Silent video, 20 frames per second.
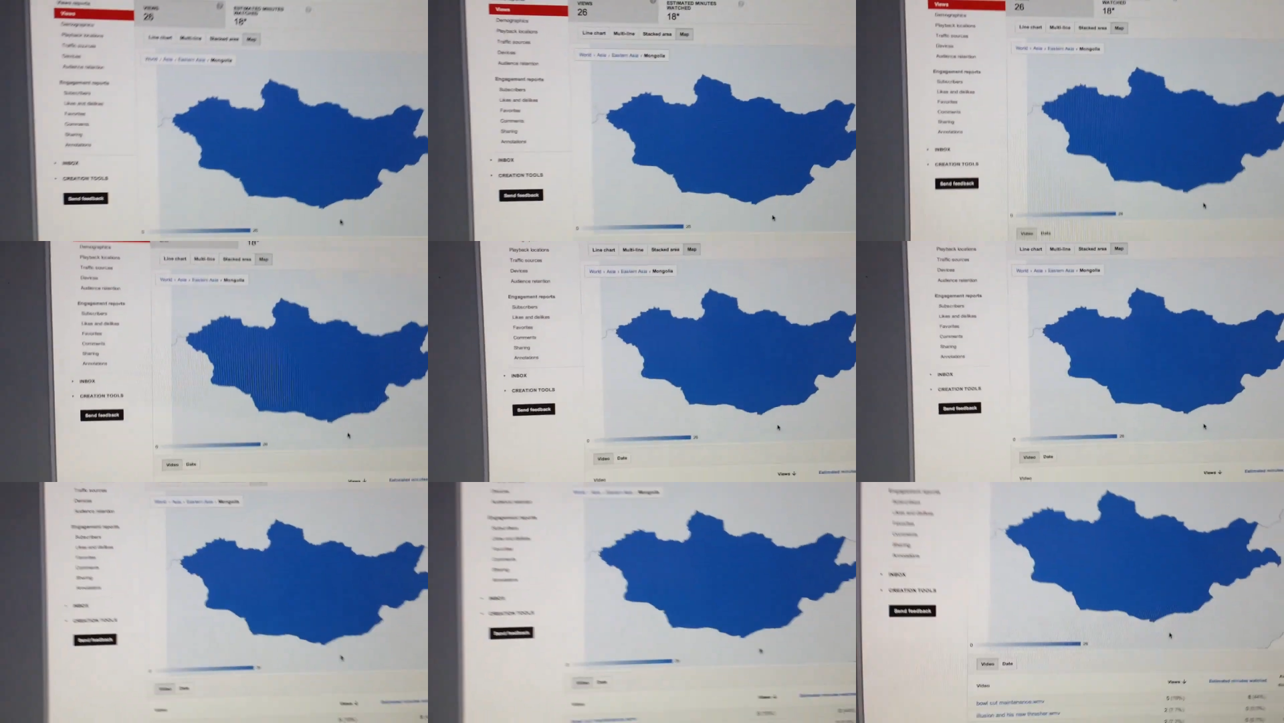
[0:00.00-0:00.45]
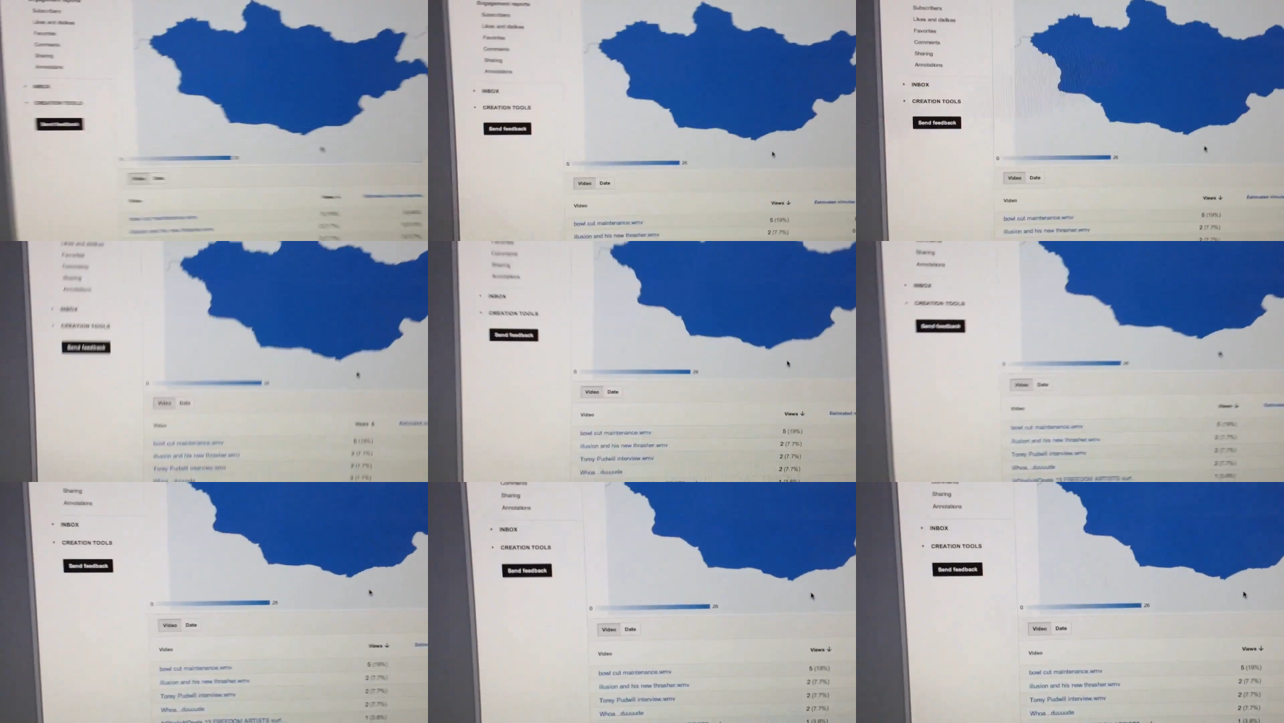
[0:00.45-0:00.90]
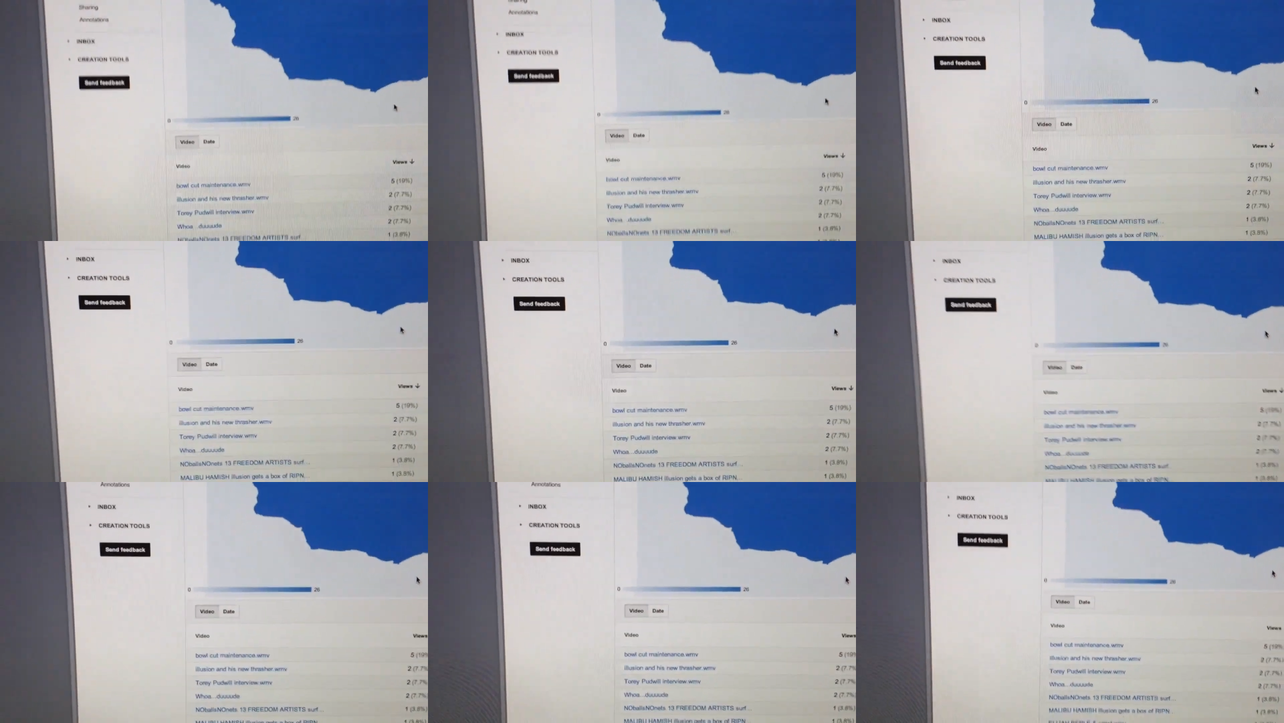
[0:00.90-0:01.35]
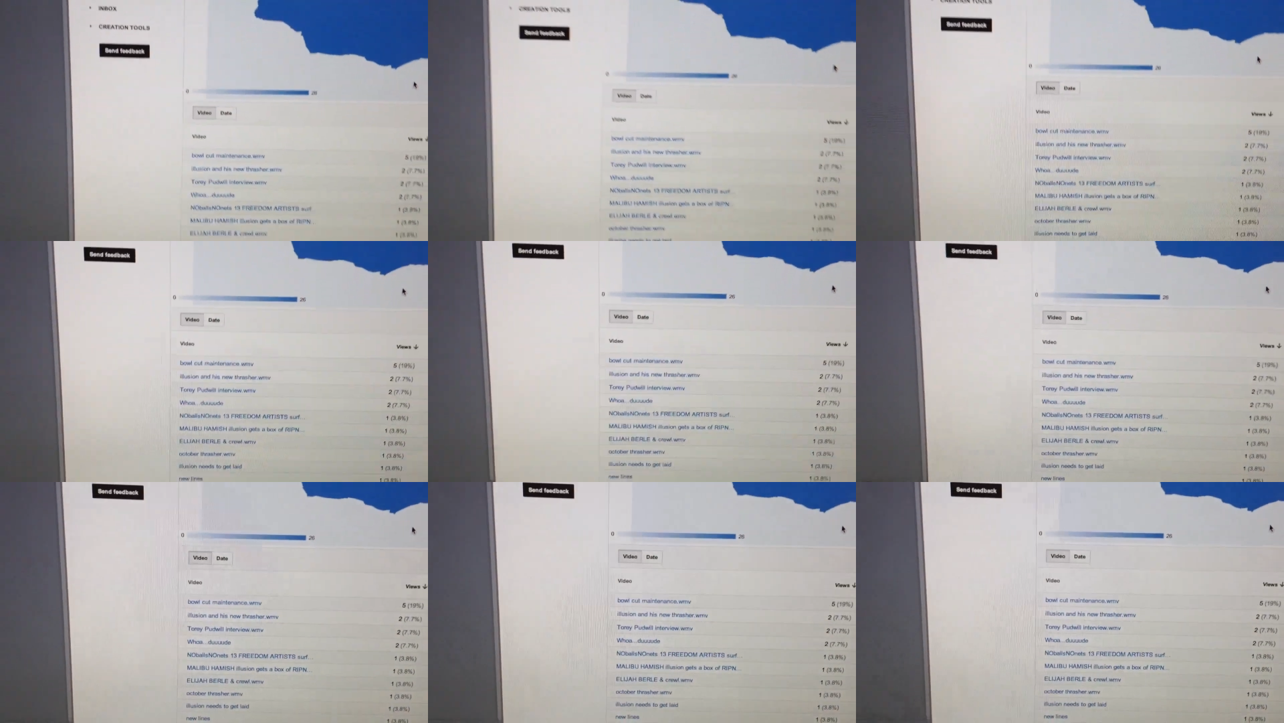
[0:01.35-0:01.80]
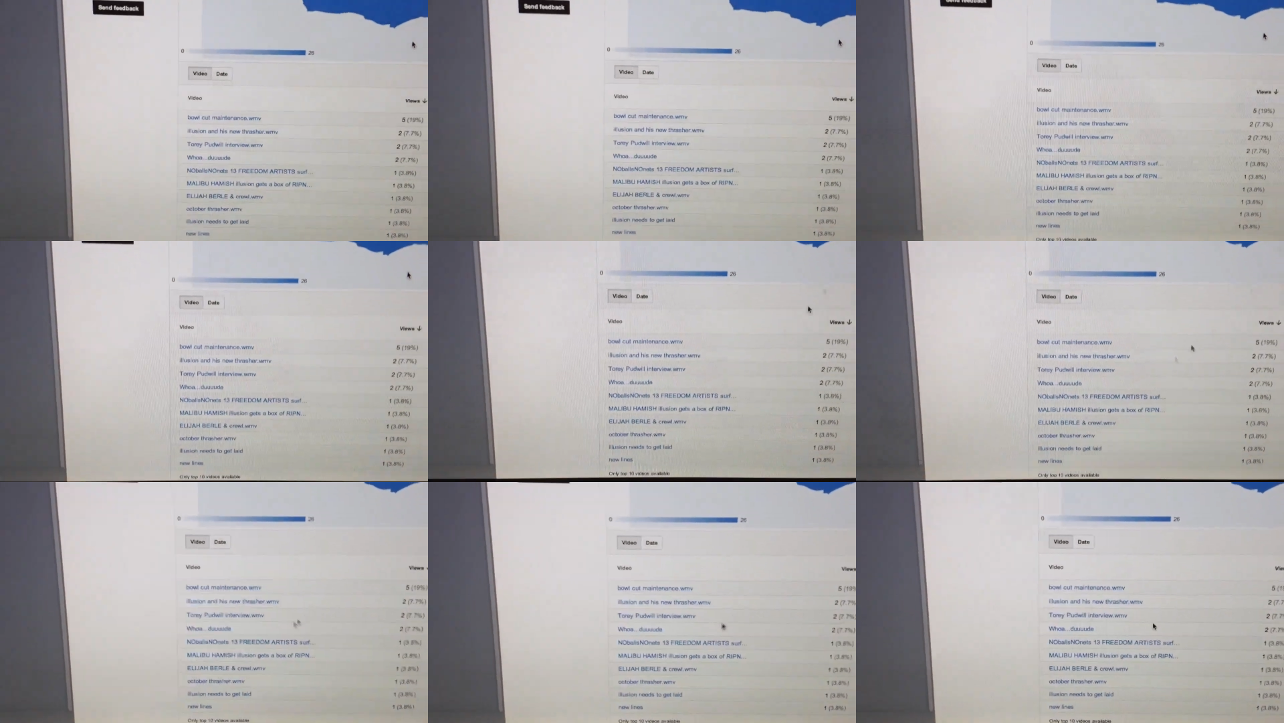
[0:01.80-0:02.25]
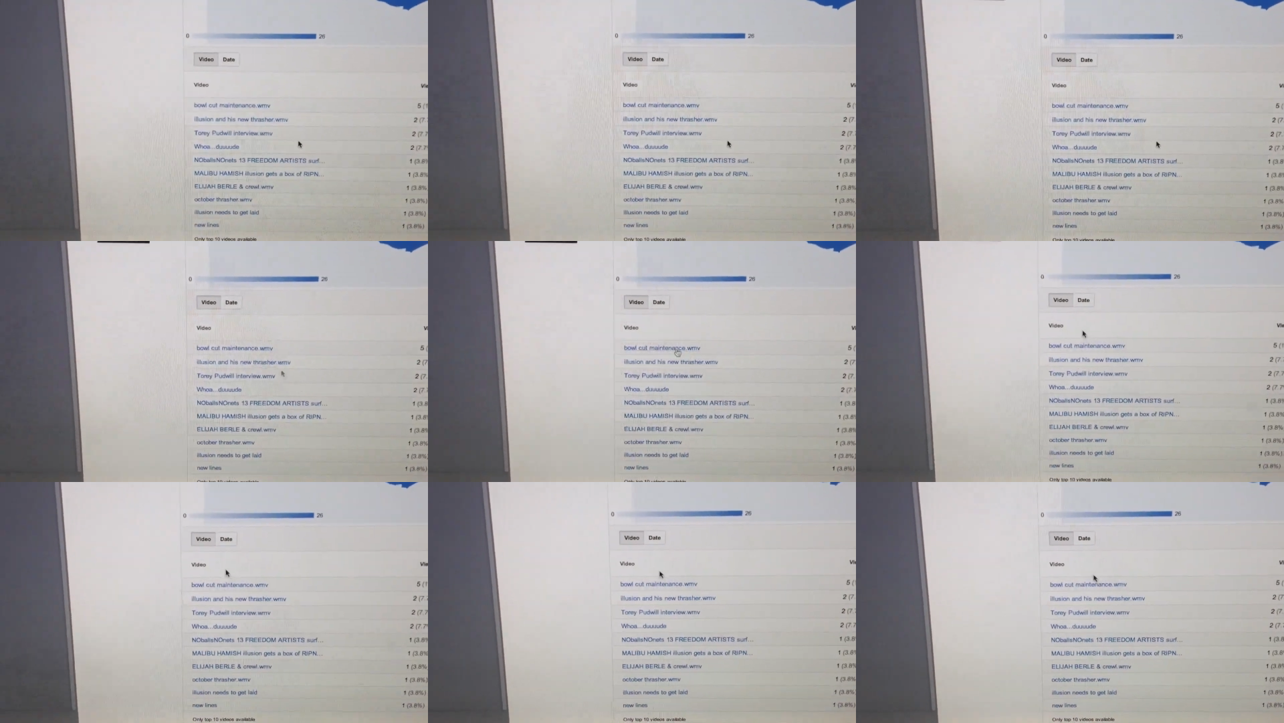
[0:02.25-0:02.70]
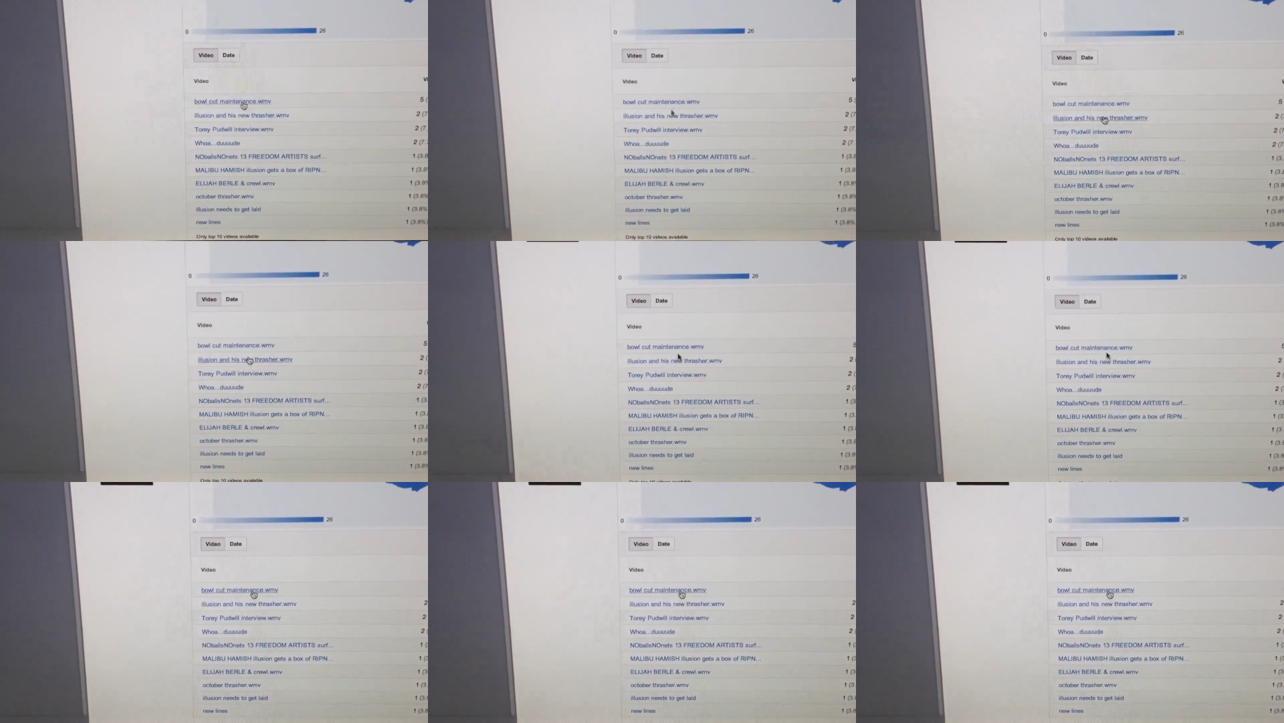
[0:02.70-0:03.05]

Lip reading: Nobody's mouth can be seen.